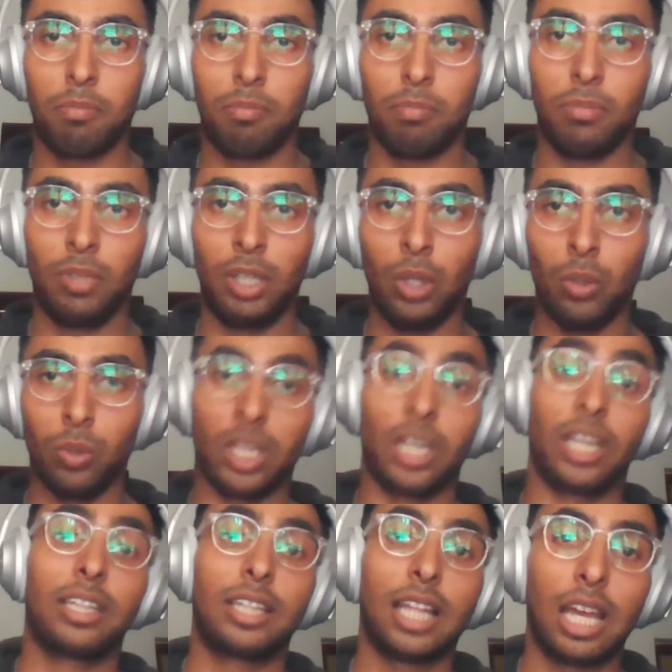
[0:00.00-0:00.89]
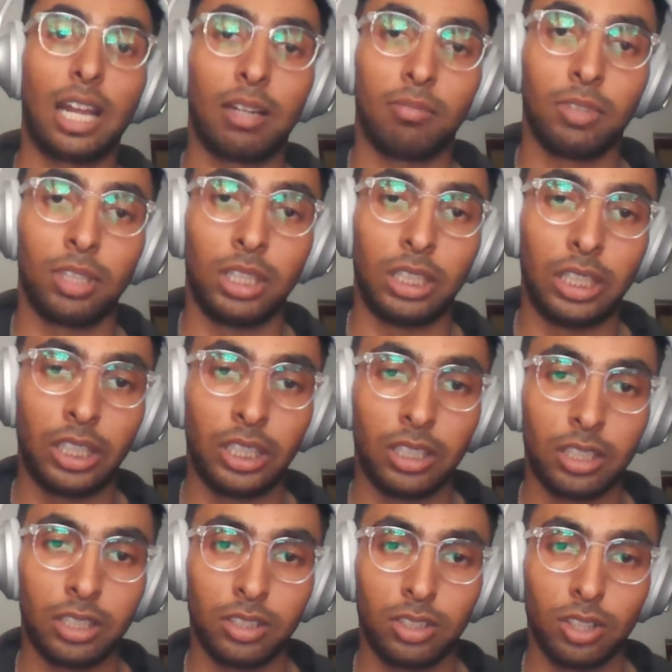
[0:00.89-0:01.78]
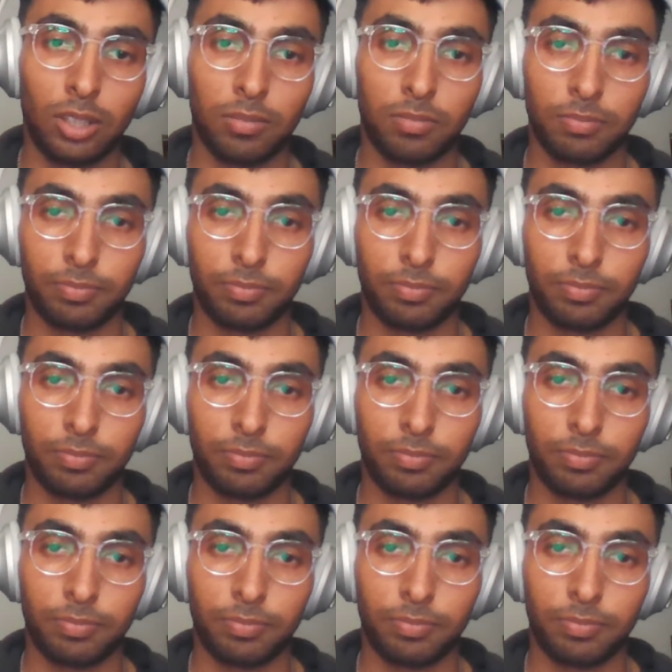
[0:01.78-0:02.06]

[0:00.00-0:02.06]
new thing that I'm learning in this job.